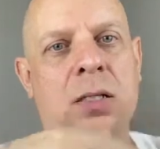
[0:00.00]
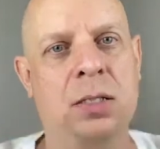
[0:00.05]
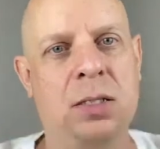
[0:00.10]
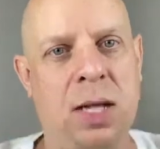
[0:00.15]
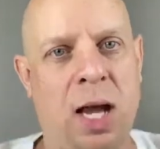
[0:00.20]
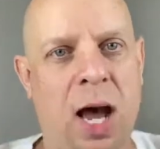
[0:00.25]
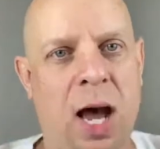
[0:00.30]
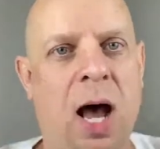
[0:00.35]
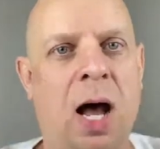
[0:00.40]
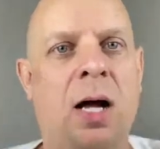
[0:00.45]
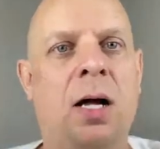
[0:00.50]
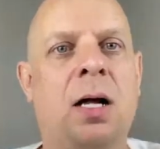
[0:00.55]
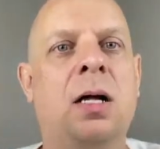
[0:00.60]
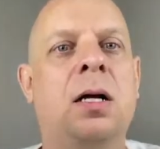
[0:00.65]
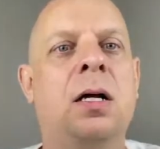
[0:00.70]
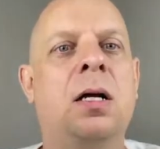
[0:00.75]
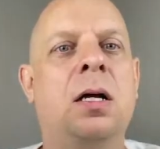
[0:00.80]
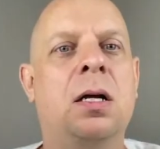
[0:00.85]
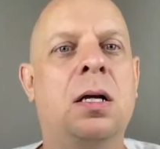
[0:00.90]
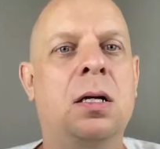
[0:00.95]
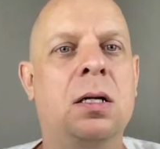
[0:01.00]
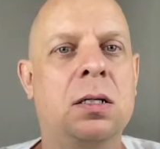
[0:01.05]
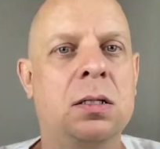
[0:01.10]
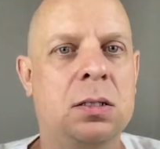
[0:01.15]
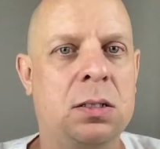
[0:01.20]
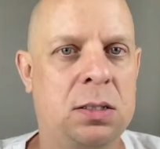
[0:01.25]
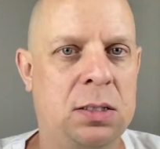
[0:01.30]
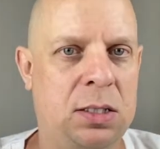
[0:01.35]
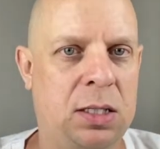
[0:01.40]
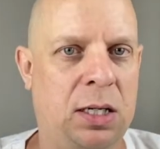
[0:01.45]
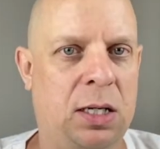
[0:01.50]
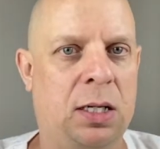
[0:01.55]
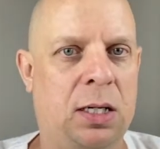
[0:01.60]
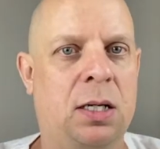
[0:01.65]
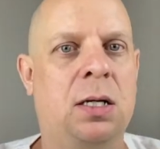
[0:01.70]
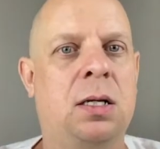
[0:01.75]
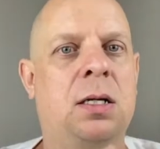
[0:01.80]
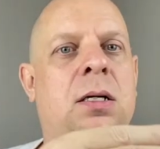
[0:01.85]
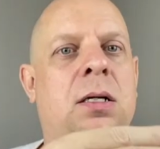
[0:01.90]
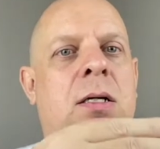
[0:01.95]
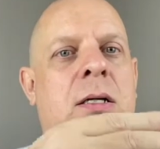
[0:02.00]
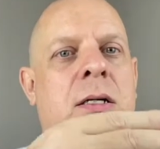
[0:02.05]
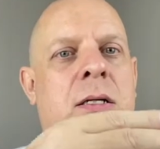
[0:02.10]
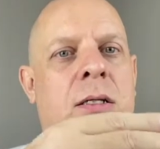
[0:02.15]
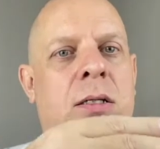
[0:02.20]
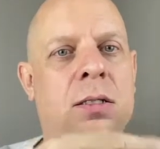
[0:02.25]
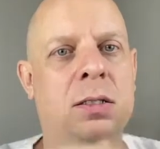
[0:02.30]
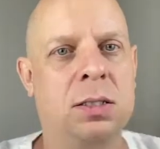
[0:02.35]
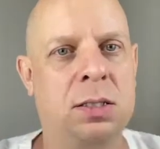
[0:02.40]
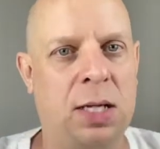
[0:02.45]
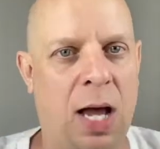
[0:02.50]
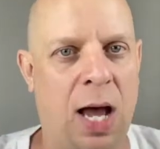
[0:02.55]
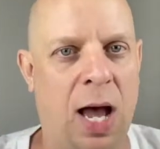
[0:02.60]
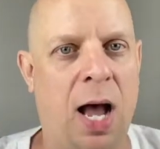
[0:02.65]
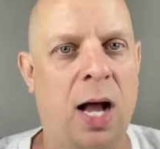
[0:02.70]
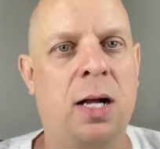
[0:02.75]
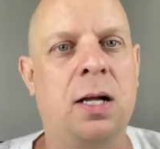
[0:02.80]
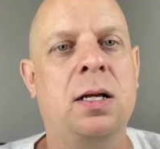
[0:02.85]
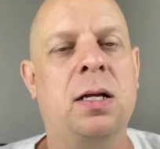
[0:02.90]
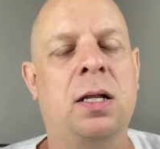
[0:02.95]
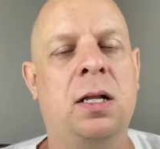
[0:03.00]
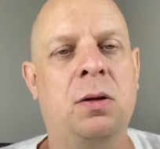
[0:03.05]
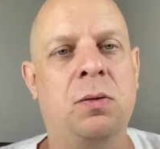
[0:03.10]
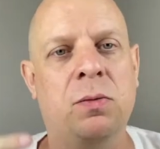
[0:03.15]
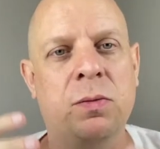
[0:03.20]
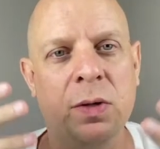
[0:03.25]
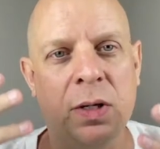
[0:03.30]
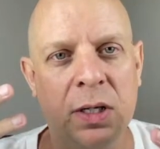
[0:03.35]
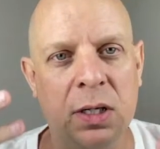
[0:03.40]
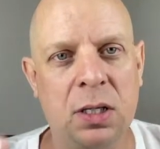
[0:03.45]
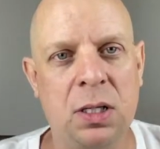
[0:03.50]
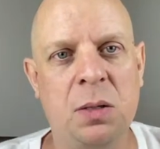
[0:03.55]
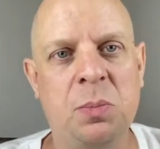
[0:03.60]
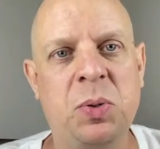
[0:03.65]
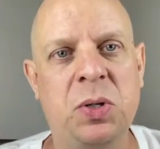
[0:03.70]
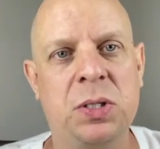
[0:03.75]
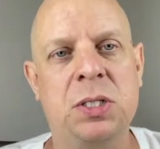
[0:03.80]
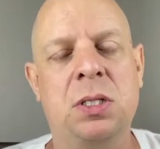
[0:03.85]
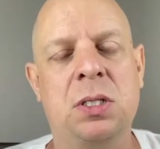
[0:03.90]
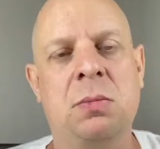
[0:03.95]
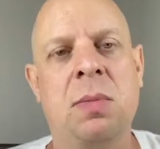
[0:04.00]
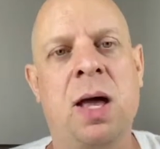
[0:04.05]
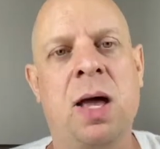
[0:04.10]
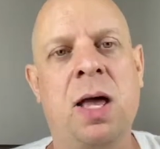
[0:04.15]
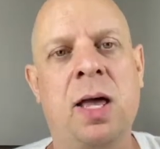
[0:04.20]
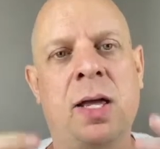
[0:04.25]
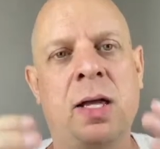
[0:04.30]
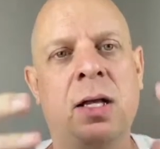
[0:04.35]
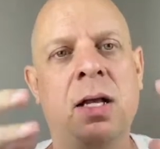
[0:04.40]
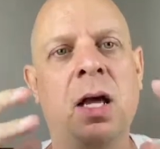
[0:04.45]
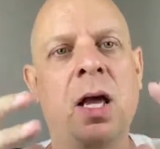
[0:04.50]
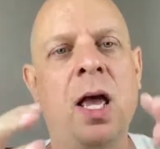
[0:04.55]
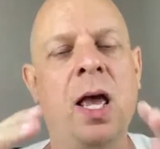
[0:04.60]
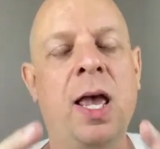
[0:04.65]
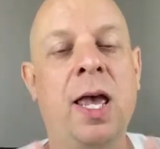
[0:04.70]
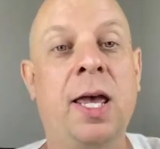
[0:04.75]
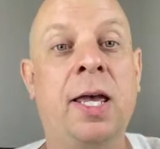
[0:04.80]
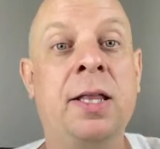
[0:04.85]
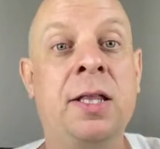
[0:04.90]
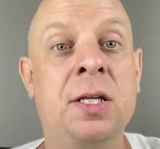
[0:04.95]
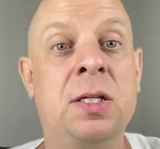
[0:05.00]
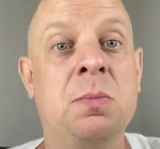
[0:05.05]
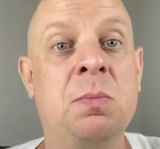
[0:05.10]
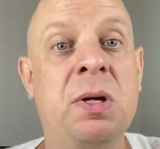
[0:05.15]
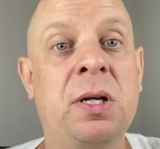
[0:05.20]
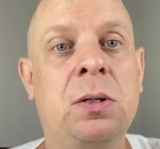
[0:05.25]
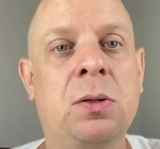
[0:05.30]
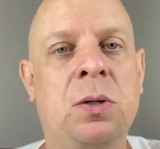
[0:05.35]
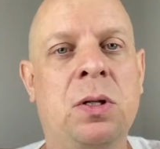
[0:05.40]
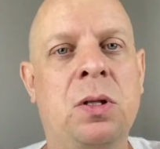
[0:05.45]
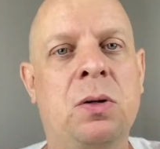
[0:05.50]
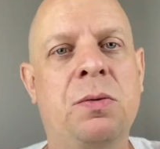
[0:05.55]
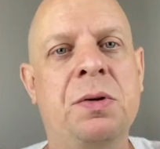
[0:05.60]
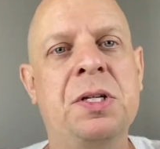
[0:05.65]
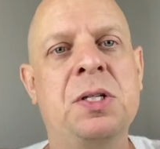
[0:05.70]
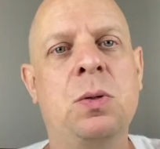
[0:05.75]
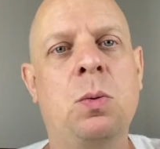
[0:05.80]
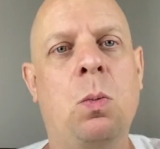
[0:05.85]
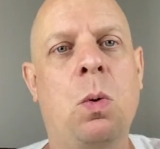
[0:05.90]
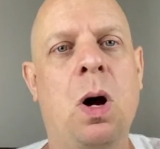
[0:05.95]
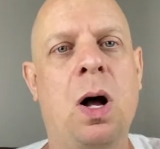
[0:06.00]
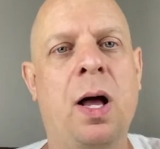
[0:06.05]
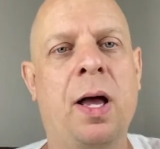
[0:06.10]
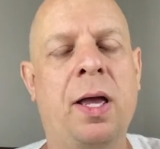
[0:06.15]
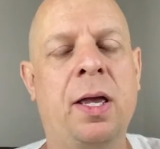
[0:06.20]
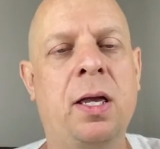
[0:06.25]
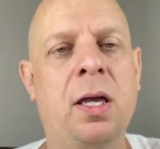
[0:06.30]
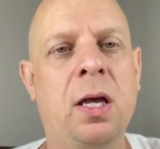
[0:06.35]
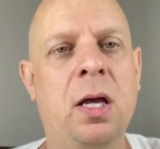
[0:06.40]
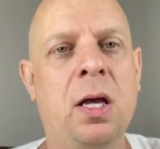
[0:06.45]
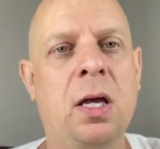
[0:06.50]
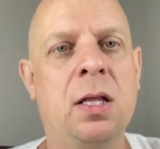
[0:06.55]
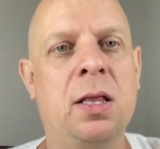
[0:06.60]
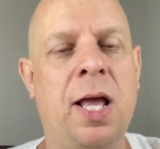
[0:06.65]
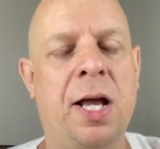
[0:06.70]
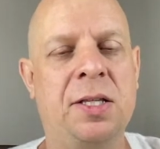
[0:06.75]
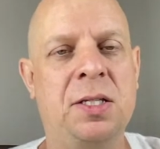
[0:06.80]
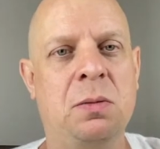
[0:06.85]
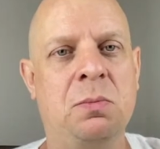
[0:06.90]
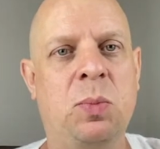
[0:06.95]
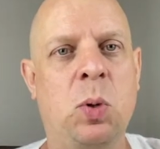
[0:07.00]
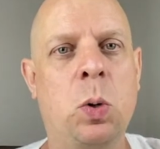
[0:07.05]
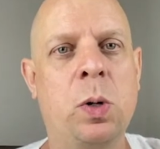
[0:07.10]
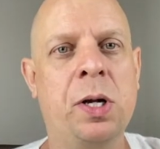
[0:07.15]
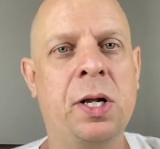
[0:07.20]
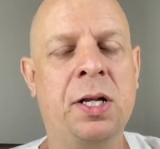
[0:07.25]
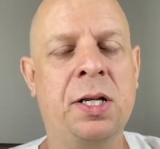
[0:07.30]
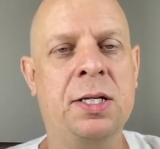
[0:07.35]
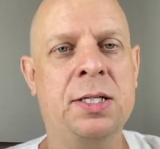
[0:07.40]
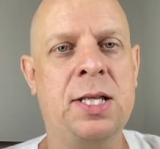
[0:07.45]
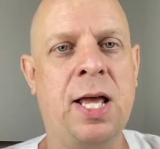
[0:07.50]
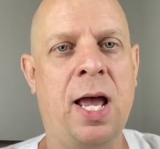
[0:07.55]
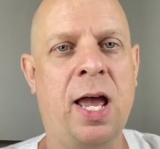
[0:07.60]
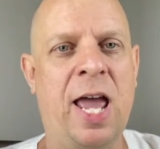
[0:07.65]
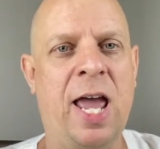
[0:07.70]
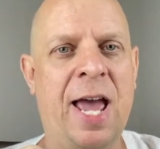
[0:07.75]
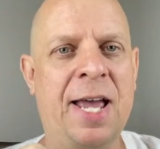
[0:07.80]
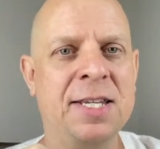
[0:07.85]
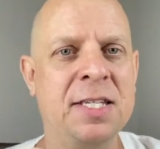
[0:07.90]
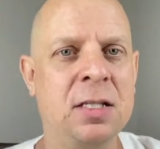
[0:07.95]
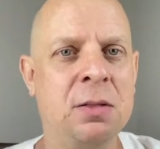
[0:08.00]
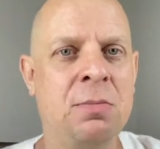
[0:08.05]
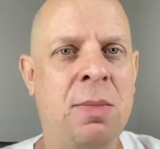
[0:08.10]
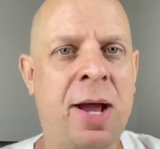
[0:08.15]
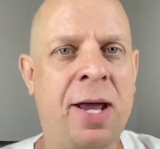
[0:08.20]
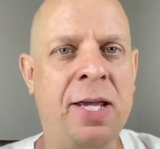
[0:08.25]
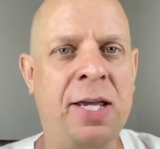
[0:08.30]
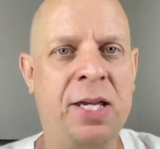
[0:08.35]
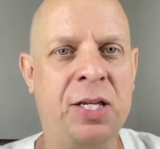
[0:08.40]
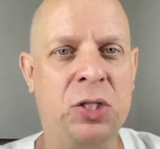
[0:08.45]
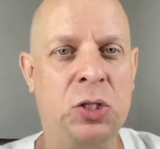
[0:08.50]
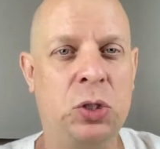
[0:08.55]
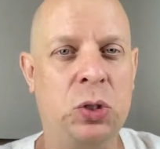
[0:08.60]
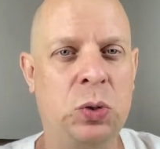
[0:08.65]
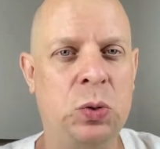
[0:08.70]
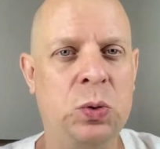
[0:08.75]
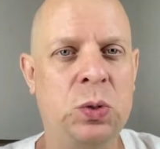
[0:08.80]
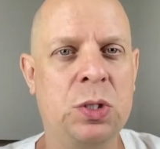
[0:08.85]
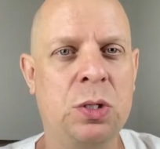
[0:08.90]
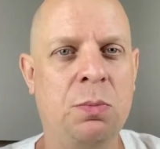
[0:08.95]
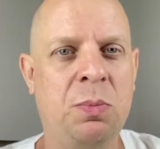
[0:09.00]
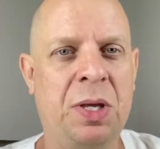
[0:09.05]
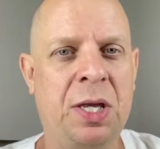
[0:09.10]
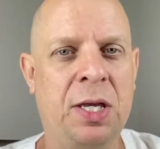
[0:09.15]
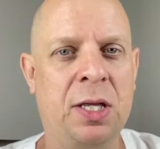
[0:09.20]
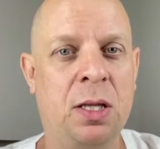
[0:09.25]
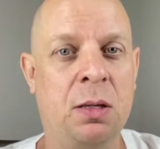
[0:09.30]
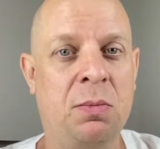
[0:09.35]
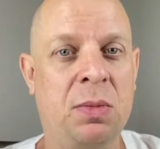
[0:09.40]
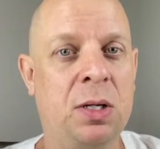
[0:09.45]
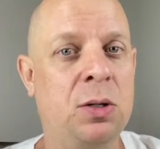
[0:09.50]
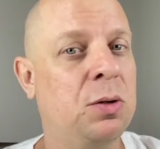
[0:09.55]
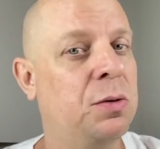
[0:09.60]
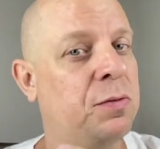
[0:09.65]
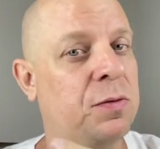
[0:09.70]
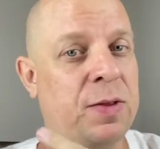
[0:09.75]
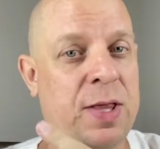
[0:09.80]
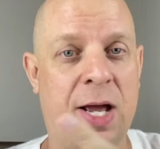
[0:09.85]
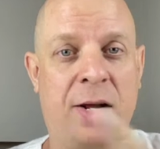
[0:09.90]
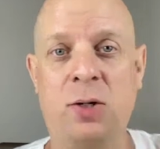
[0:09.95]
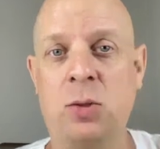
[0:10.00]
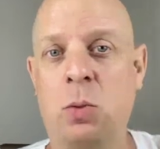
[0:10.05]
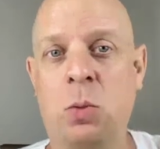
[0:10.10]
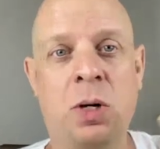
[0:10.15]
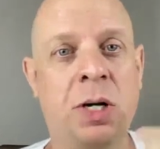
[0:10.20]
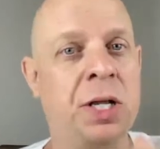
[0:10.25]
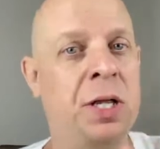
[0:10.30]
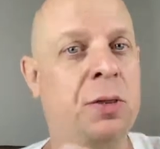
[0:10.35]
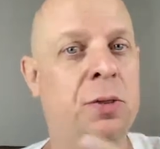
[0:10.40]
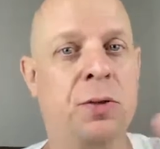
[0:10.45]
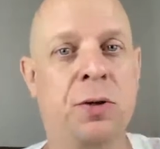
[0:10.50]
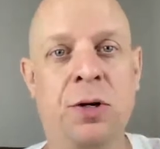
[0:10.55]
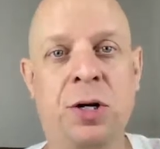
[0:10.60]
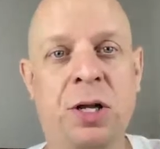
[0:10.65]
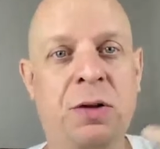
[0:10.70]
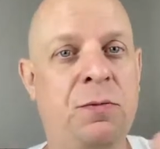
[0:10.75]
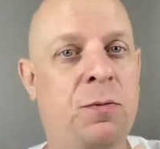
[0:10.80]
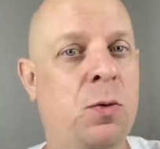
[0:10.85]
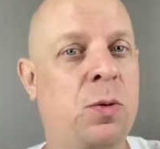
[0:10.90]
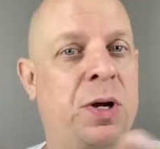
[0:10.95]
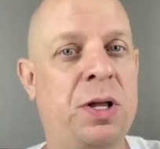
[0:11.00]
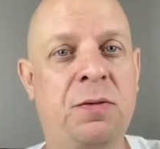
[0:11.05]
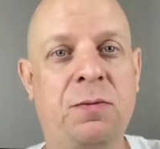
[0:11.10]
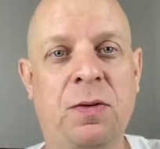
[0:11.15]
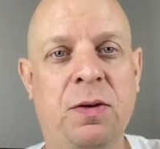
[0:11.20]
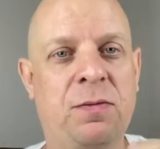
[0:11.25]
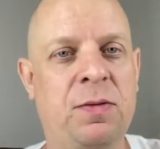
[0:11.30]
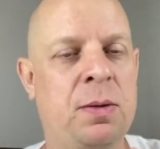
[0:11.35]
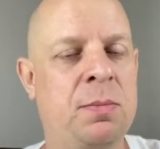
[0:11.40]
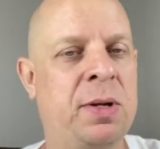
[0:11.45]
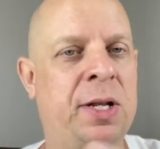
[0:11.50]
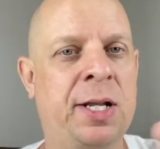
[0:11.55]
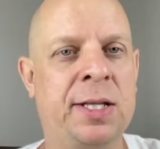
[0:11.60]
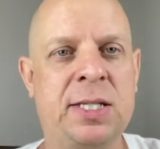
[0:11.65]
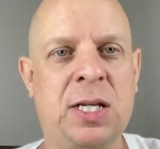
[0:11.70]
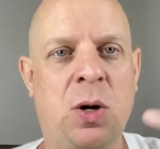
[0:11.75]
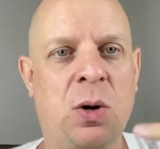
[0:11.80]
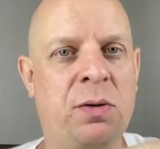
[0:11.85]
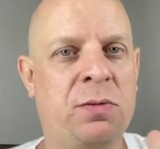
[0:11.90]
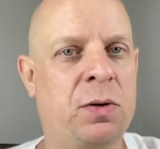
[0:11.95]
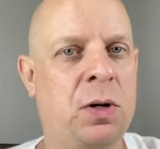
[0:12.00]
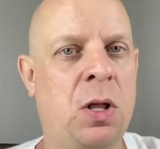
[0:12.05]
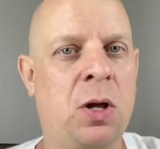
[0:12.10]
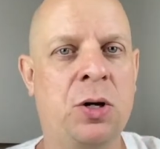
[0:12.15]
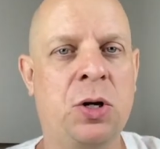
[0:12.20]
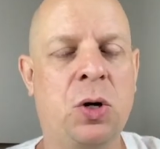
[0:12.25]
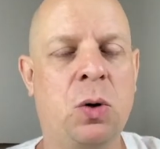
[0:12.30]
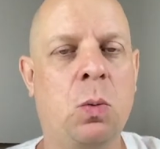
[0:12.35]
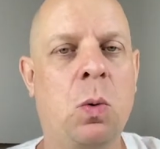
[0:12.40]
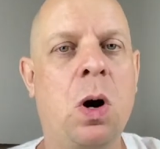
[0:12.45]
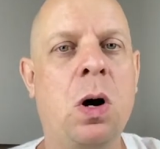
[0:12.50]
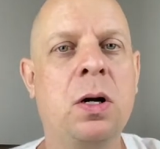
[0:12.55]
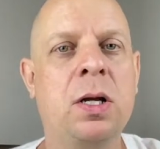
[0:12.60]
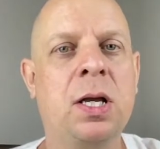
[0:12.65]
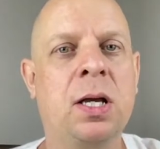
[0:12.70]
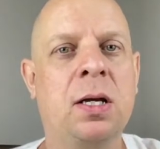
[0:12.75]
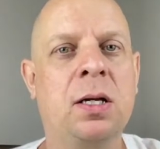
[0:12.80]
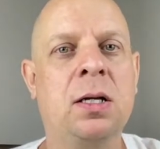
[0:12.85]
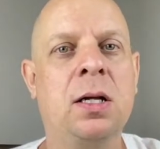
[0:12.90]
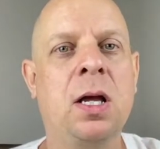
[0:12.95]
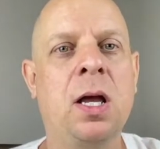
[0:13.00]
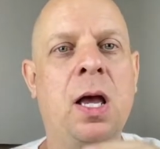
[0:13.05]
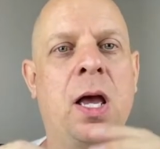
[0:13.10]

tock, tick, tock. And it really puts the mind in this middle. And the reason why that's important is that as the mind gets used to being in the middle for that 20, 30, 40, 50 minutes, however long you're walking,